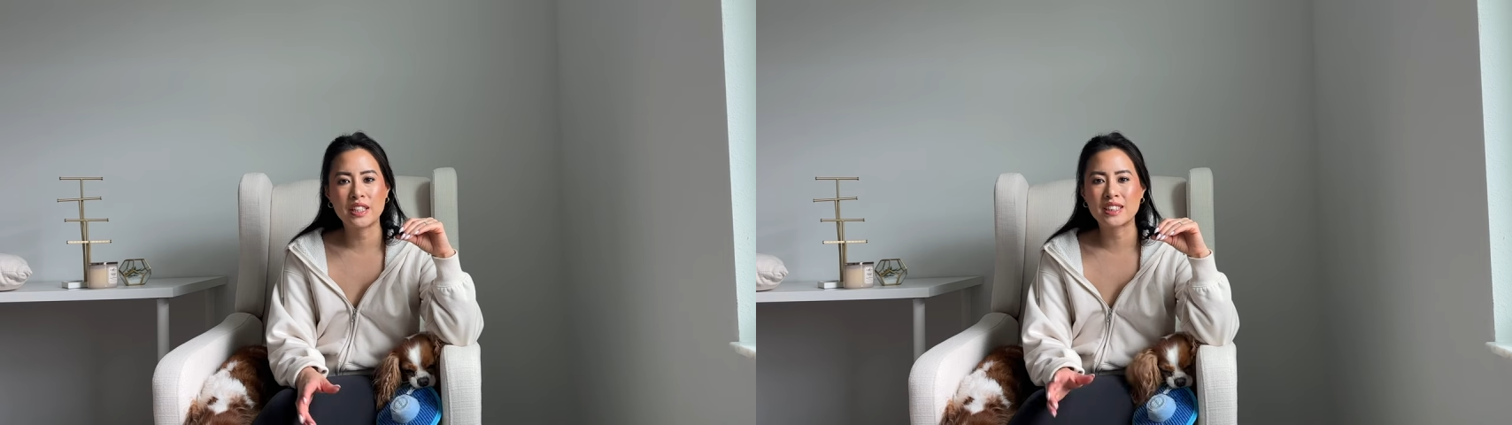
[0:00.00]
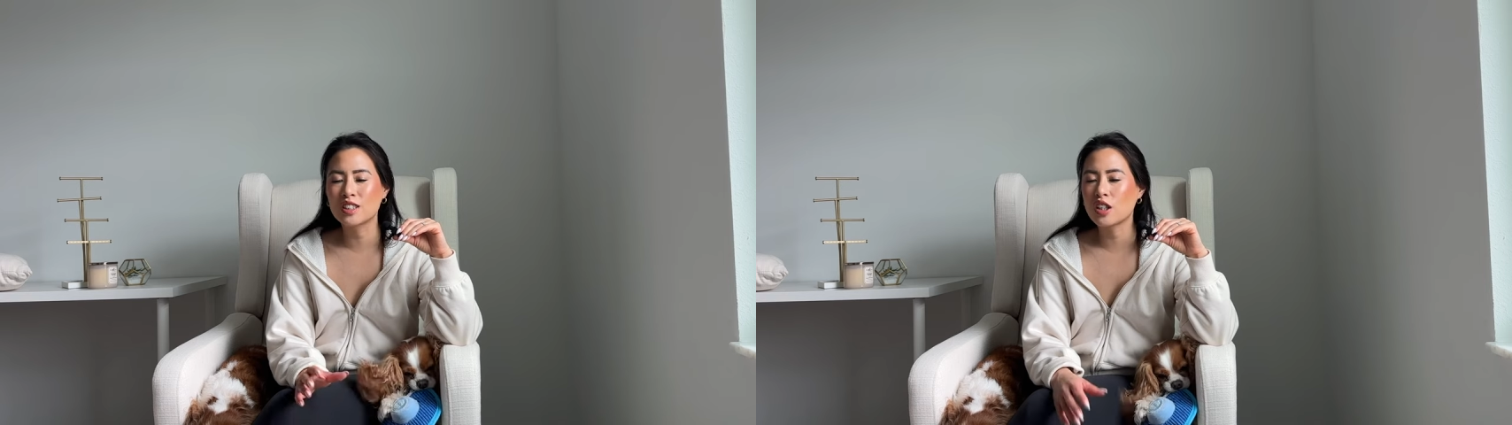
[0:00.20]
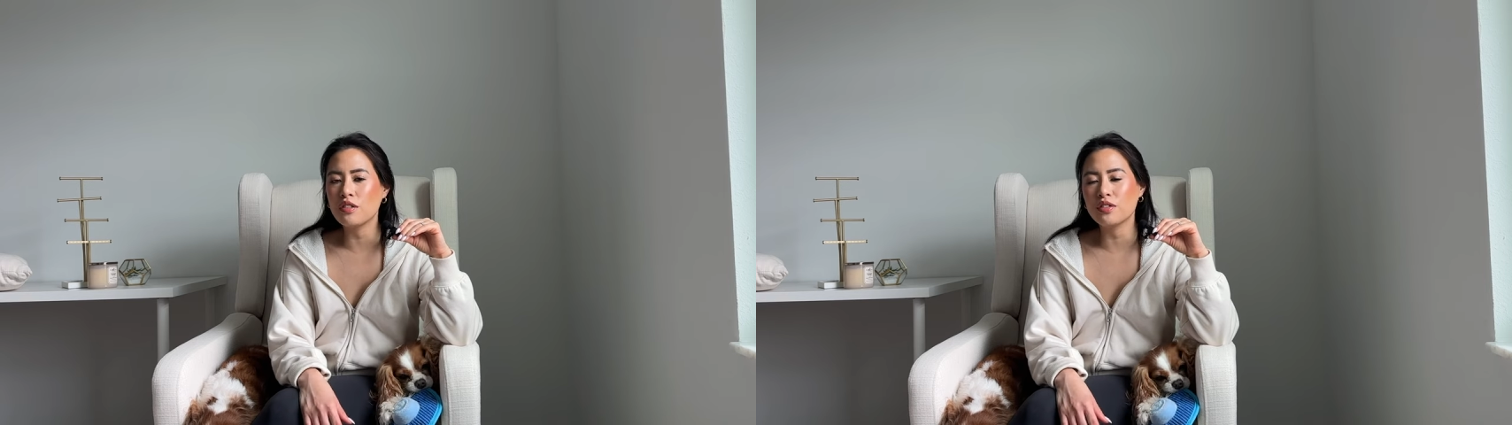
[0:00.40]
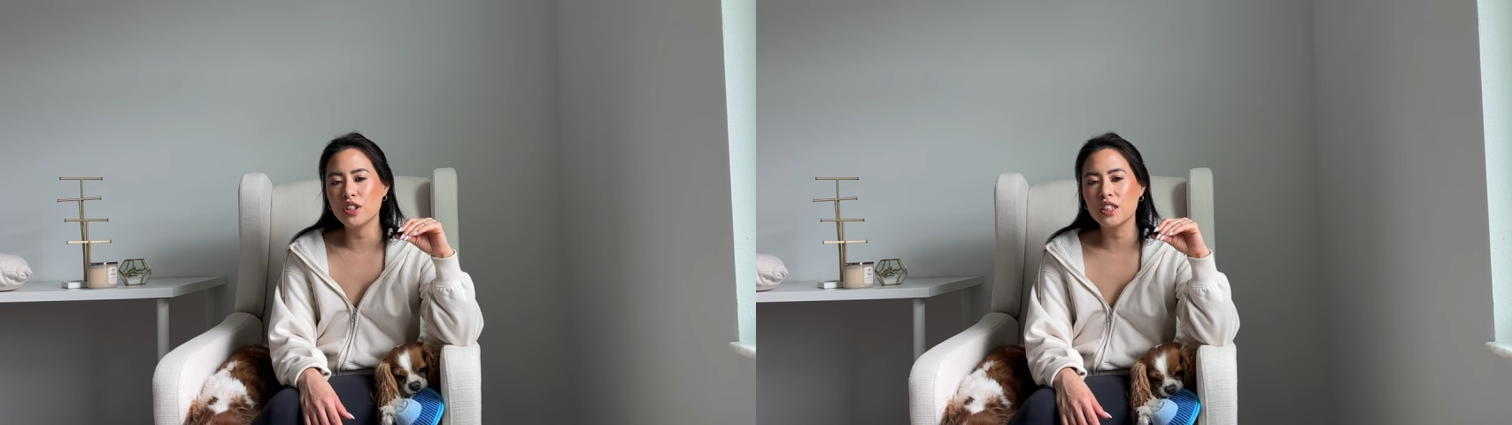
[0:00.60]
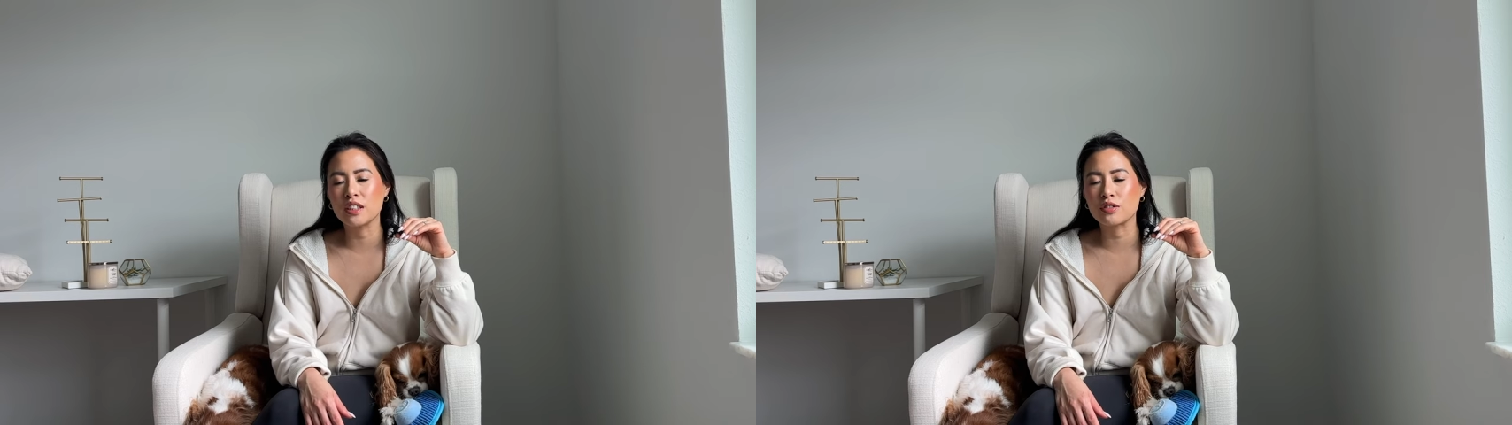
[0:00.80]
It's not
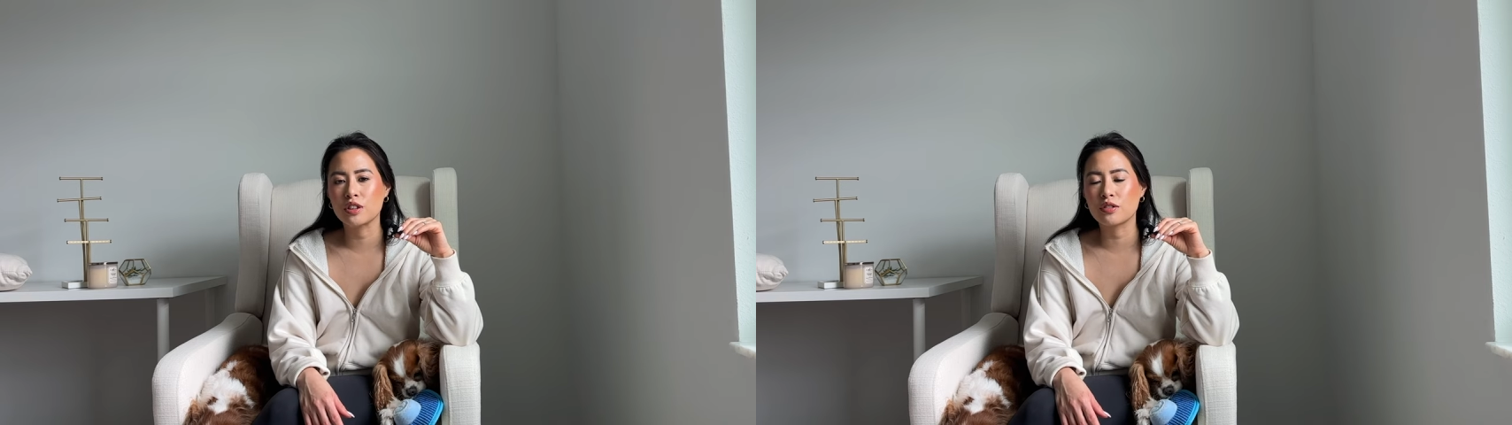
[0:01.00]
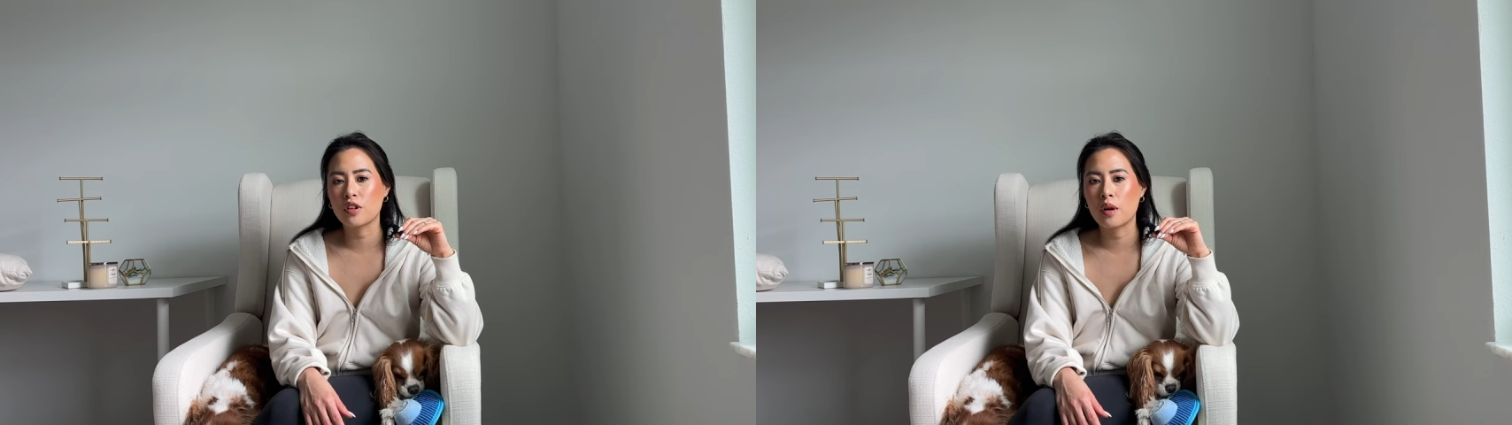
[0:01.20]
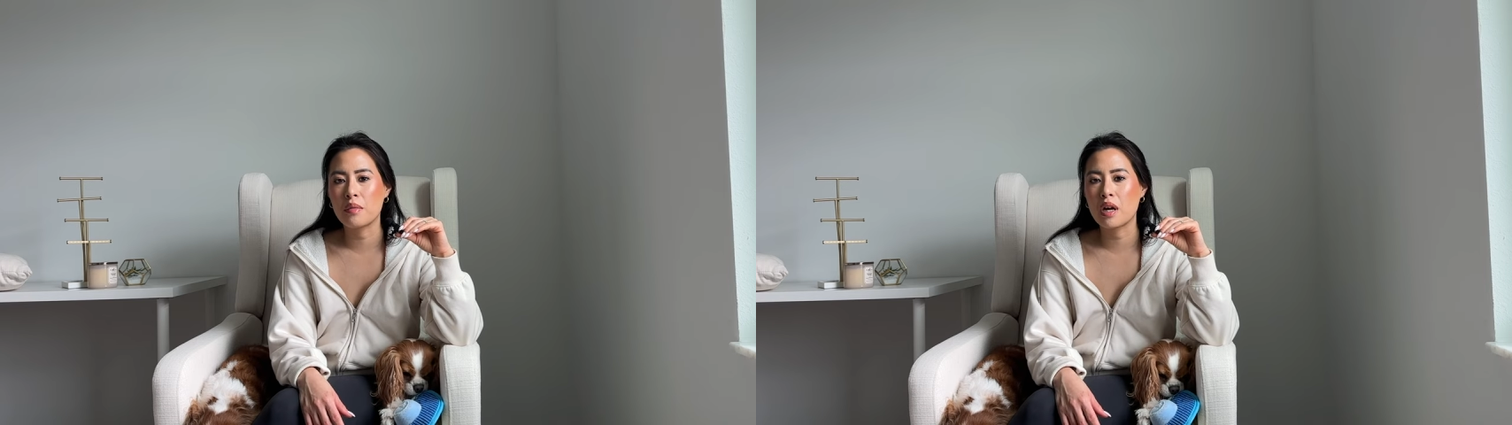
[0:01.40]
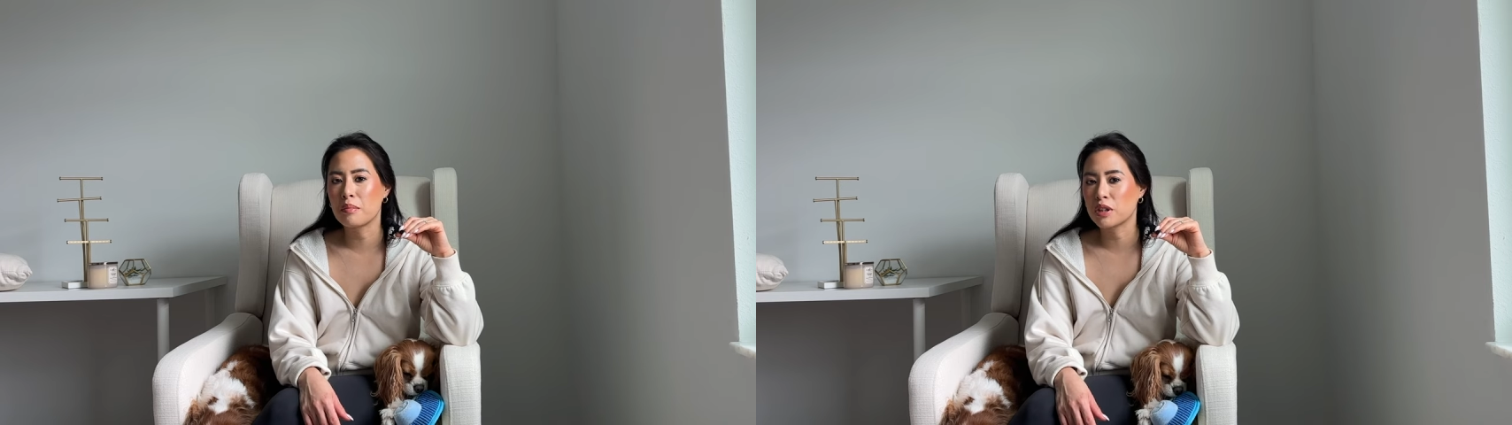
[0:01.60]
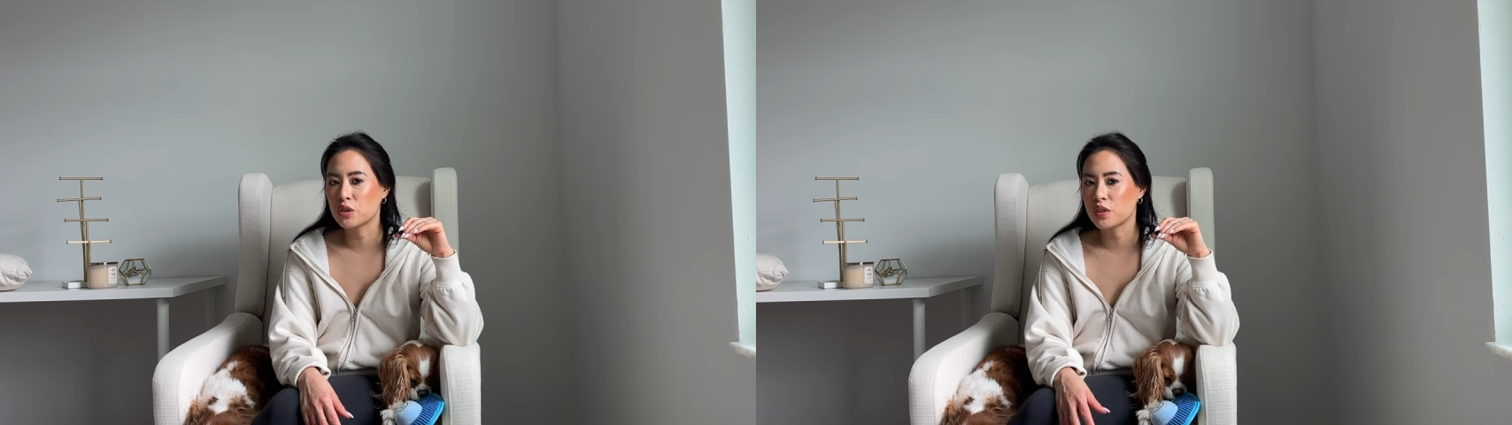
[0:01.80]
very different from
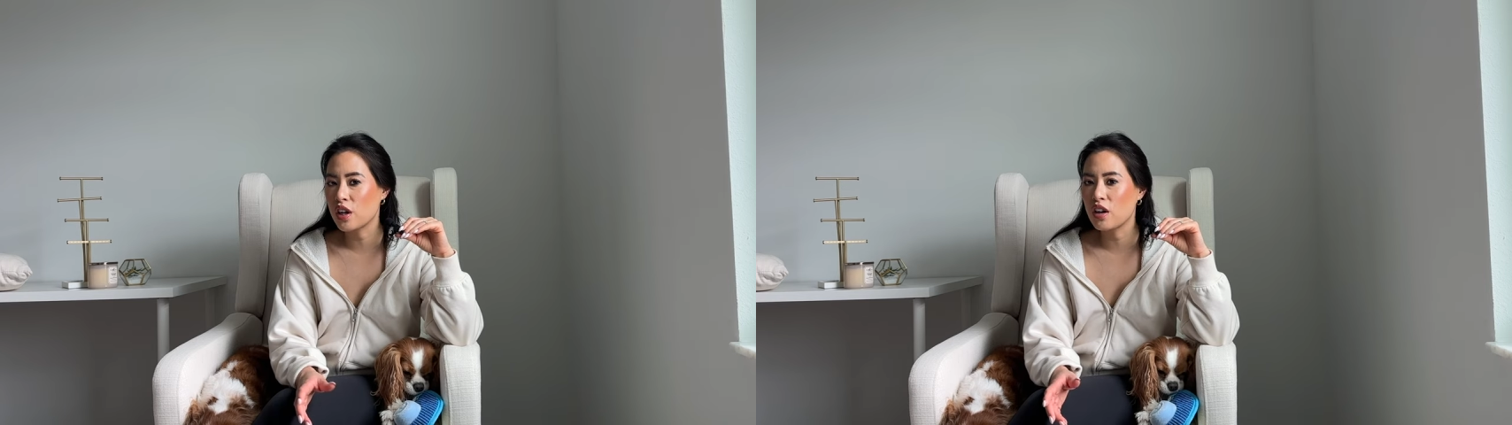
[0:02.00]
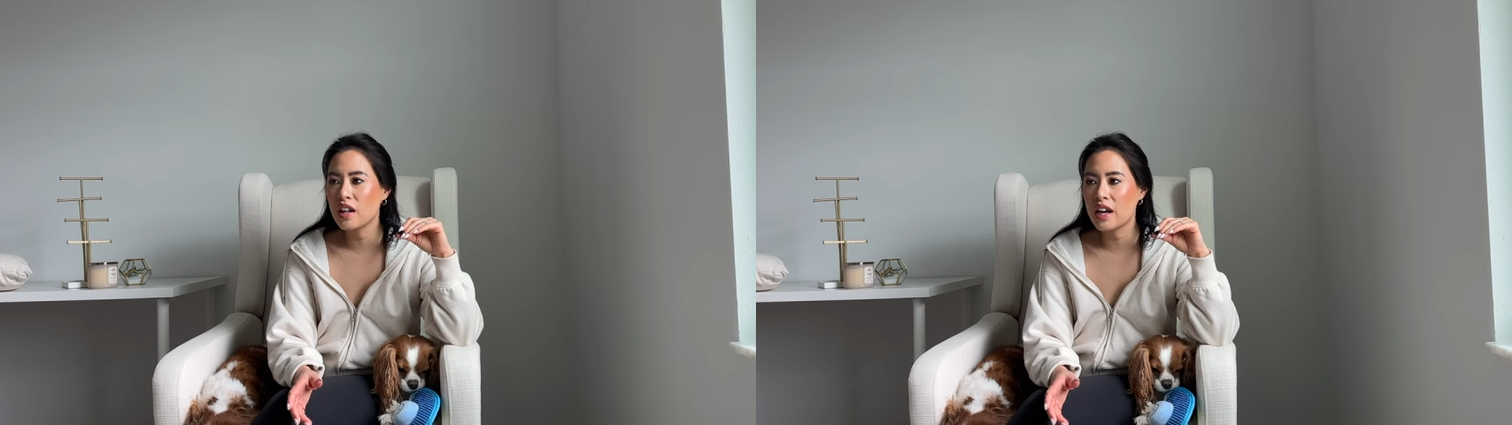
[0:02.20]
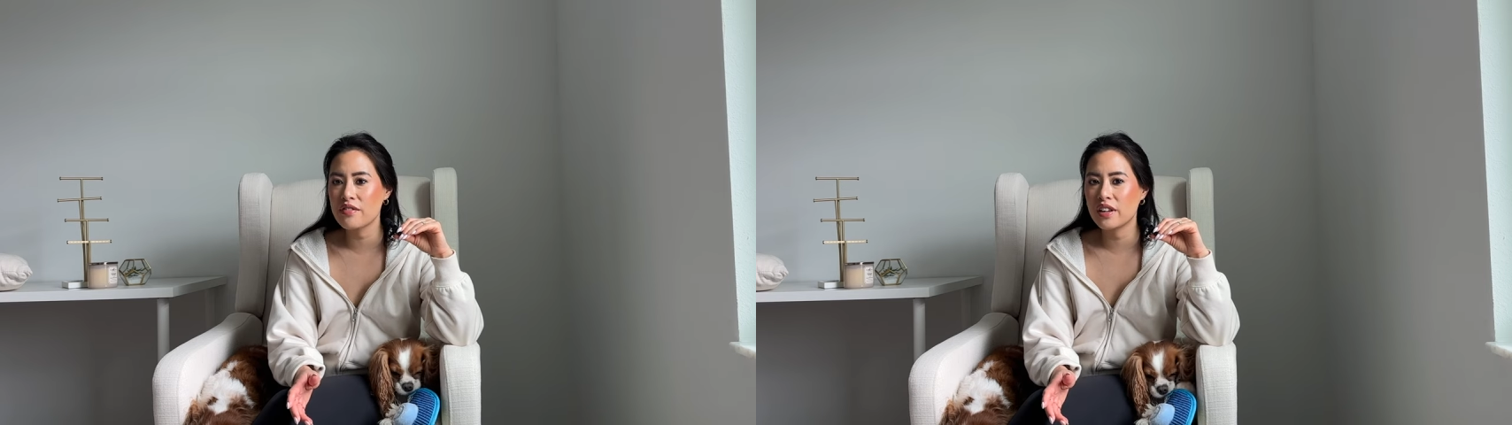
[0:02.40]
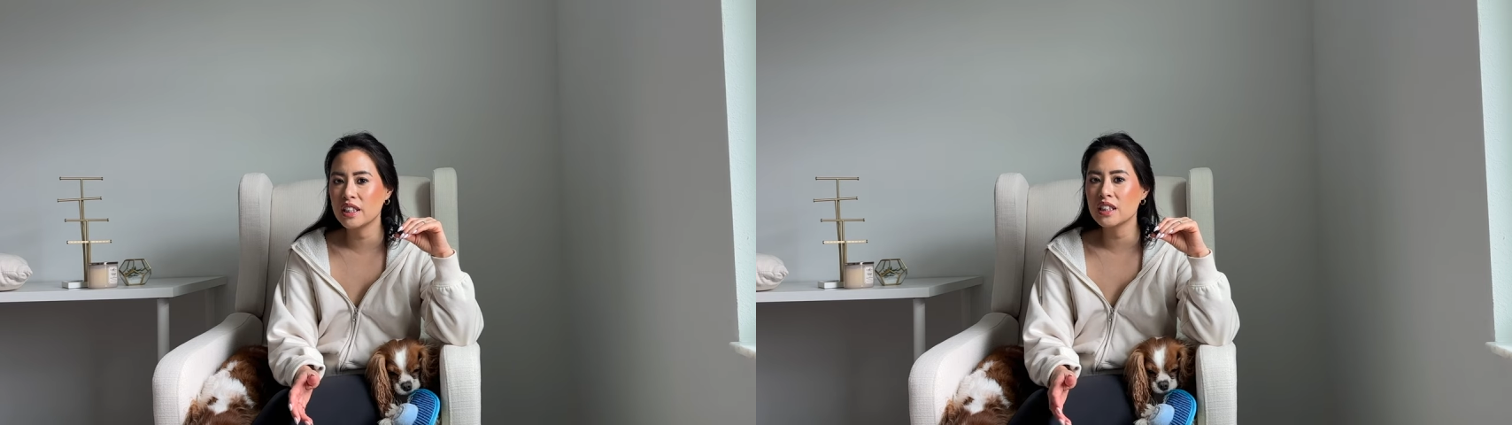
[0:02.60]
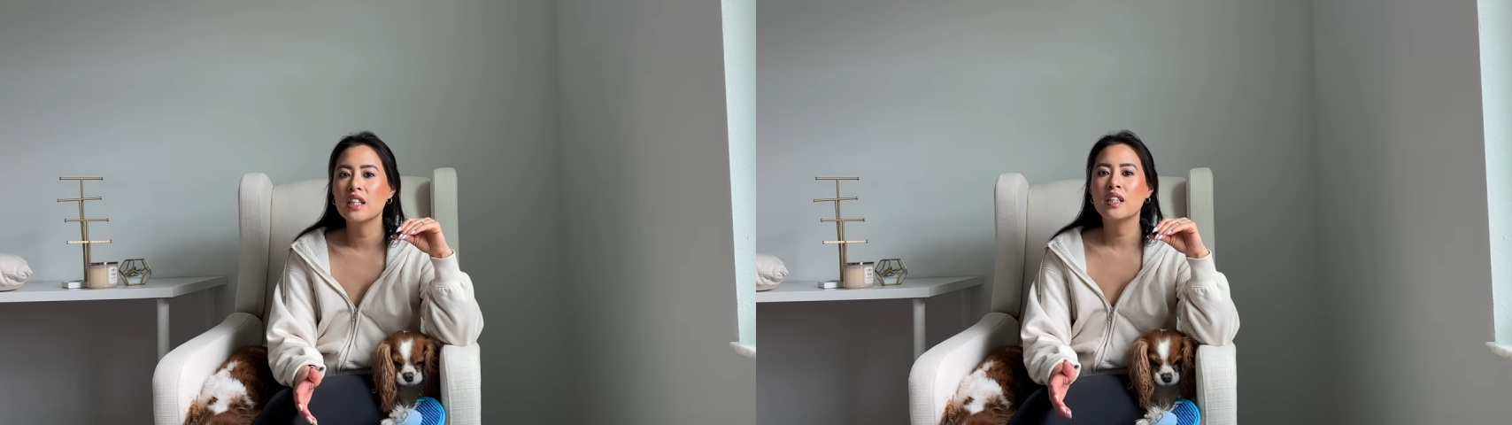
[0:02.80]
Montreal, I
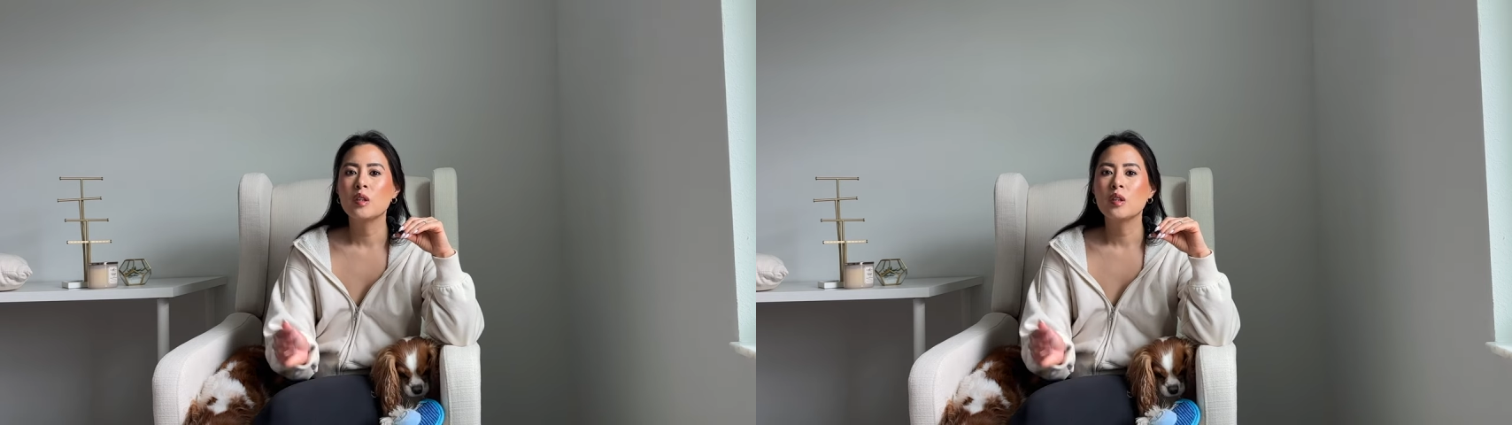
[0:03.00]
find.